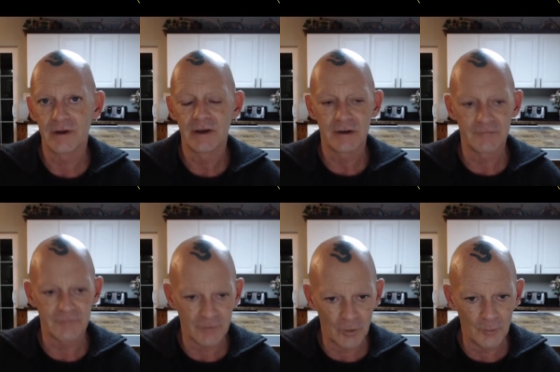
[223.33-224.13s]
if
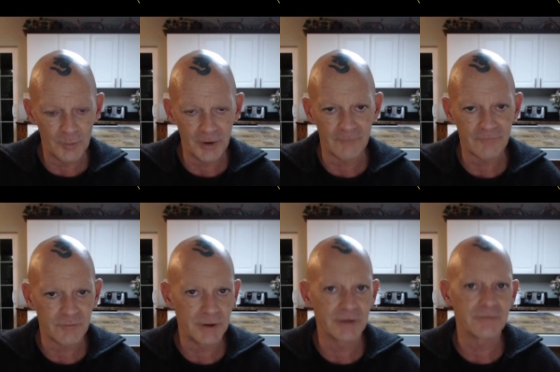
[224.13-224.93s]
they're open enough to
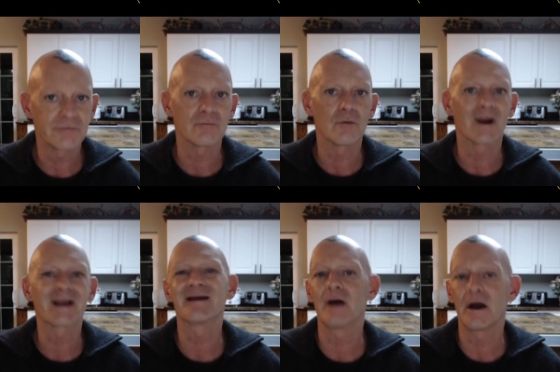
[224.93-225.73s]
begin to
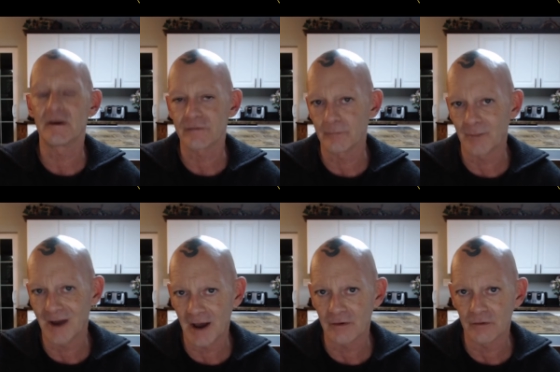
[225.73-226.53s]
recognize the
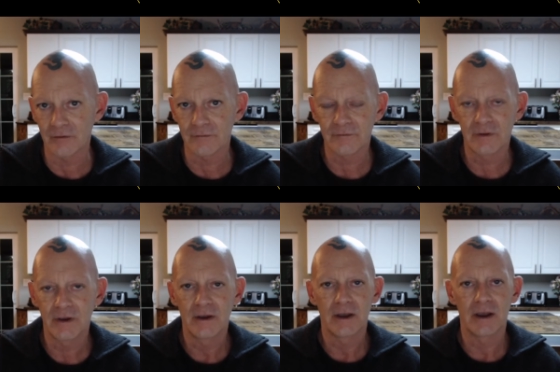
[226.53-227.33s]
patterns
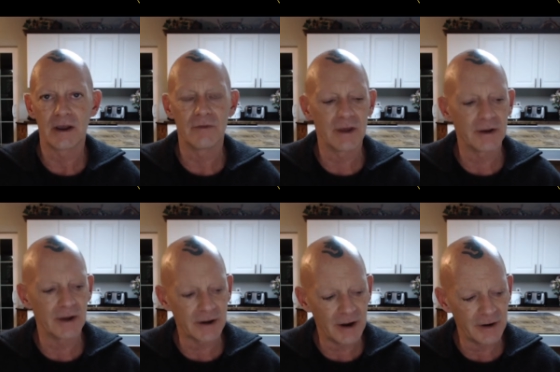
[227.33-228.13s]
and then
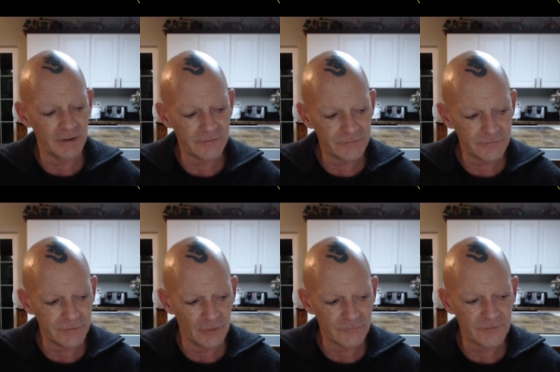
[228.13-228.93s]
i kind of you
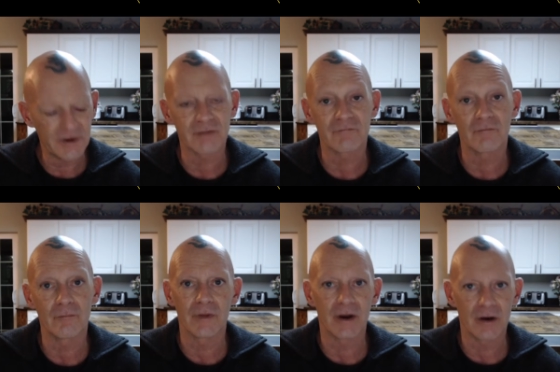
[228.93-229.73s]
know take it from
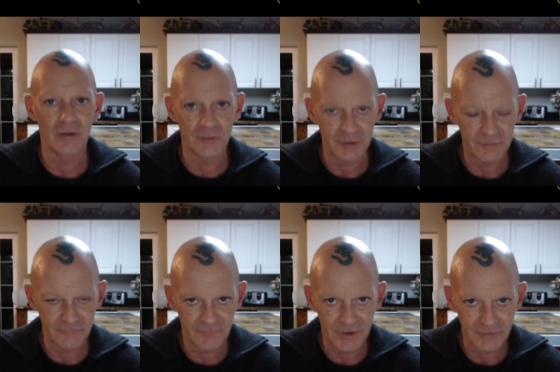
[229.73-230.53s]
there when they
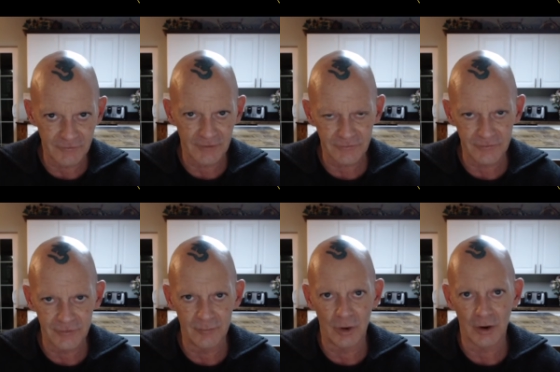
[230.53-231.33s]
digested the
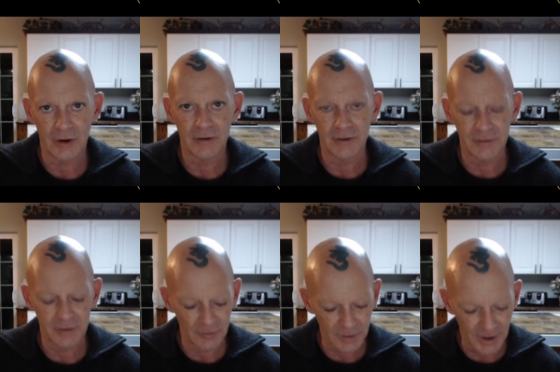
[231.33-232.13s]
book and
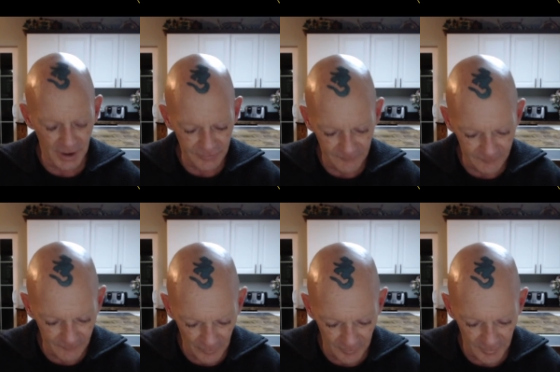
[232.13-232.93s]
help guide them
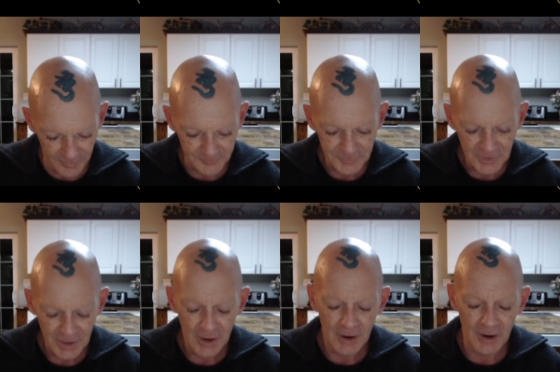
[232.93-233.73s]
forward but
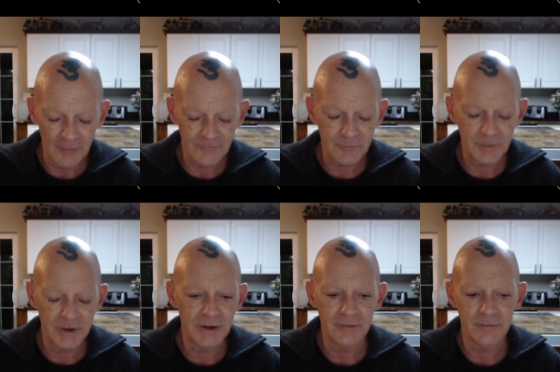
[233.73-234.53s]
i was
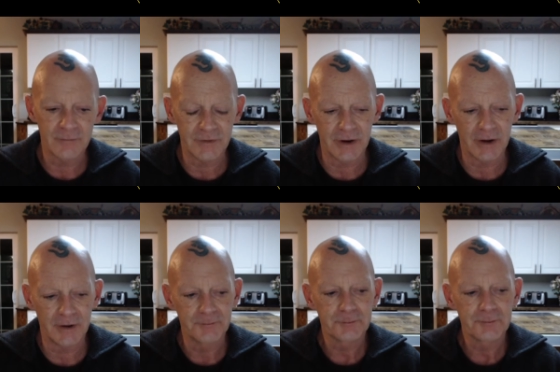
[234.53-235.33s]
speaking them today
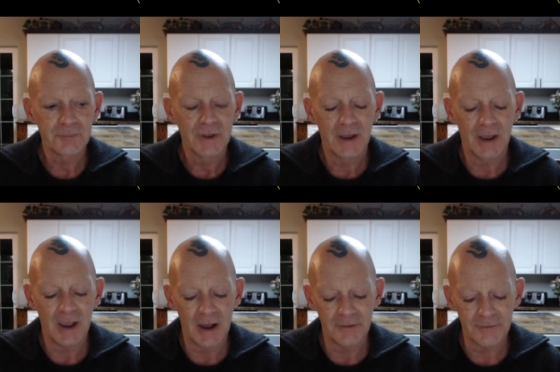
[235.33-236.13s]

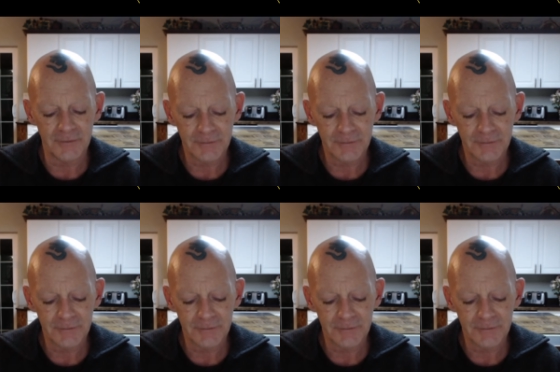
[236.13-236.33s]
and